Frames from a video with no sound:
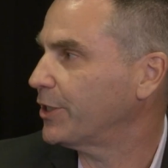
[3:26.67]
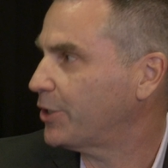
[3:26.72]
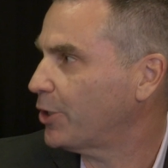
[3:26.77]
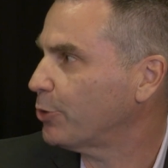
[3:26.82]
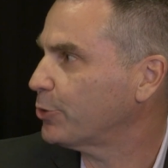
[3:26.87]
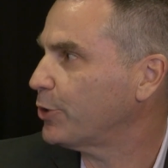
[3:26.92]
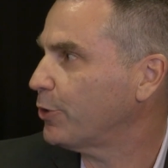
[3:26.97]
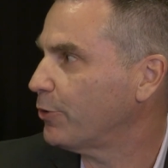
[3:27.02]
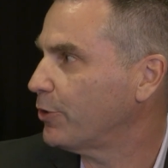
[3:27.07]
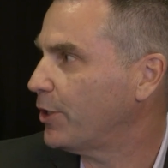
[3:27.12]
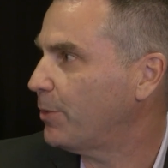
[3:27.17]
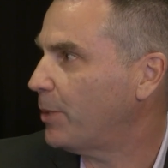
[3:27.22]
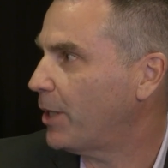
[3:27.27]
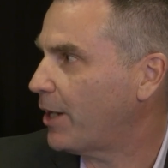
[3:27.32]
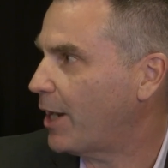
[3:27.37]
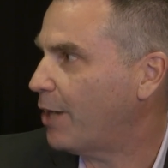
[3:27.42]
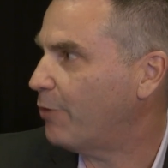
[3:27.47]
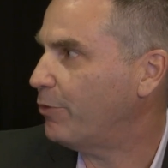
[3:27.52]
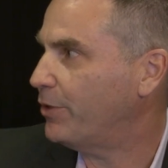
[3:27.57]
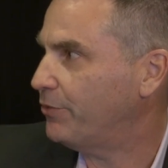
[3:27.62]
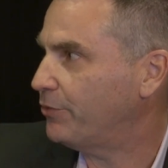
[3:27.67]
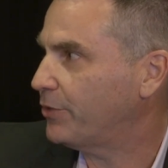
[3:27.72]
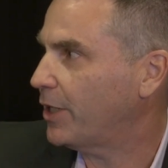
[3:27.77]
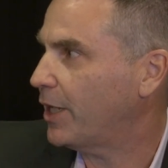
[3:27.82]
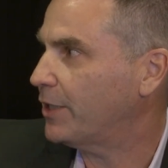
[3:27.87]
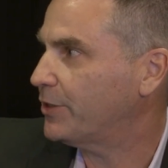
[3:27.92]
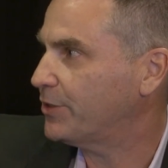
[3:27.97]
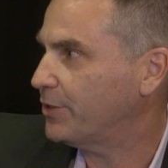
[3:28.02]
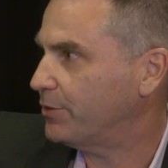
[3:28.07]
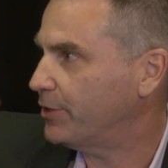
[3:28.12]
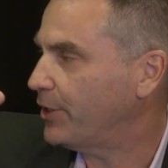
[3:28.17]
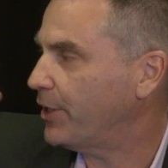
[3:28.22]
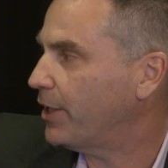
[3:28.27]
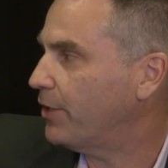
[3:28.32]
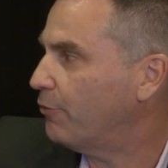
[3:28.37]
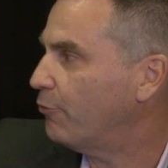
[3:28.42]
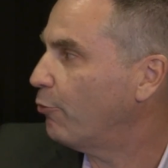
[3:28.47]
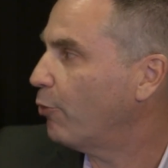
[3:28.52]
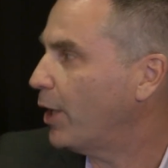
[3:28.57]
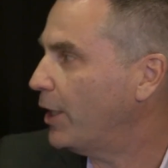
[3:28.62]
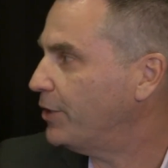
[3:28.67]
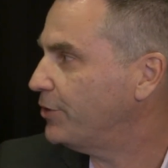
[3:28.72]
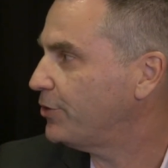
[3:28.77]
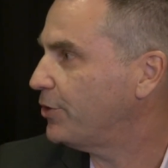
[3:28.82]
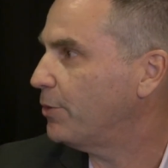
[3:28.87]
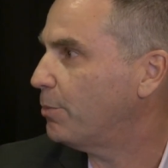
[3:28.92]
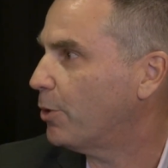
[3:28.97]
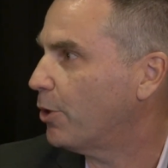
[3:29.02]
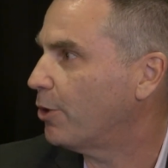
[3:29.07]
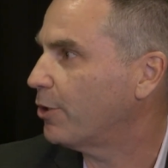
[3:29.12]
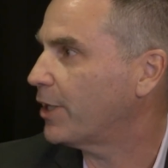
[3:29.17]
talked earlier about how we've constantly kind of raised the bar,